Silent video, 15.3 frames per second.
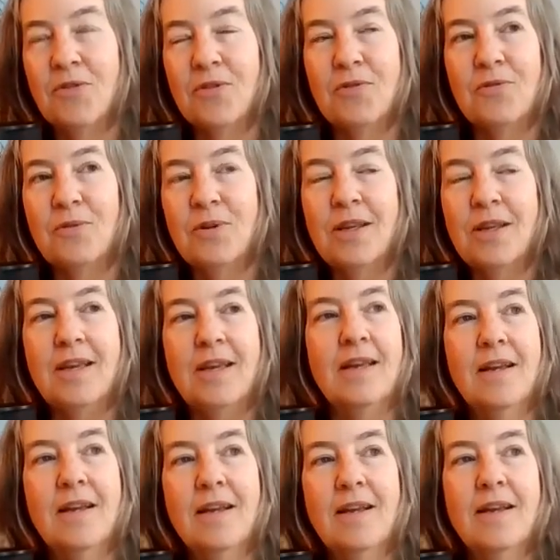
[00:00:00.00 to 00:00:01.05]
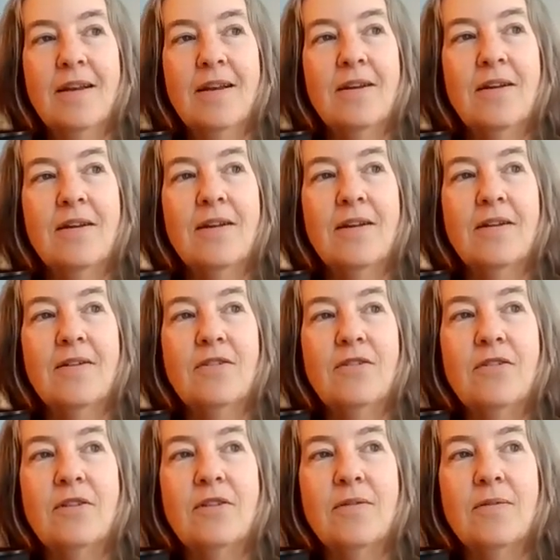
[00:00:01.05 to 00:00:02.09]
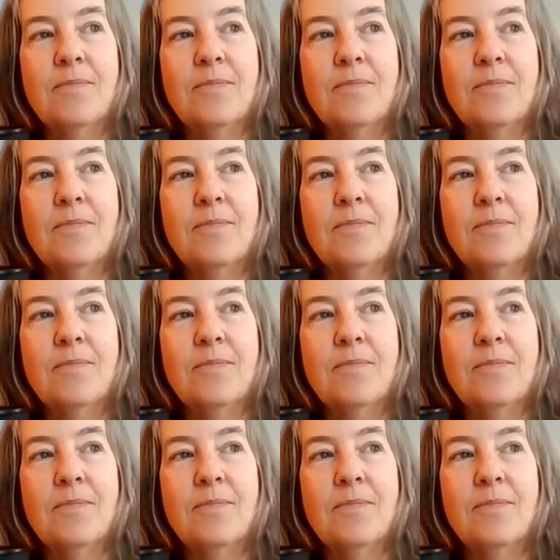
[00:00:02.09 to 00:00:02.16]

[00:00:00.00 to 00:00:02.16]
So it was really just,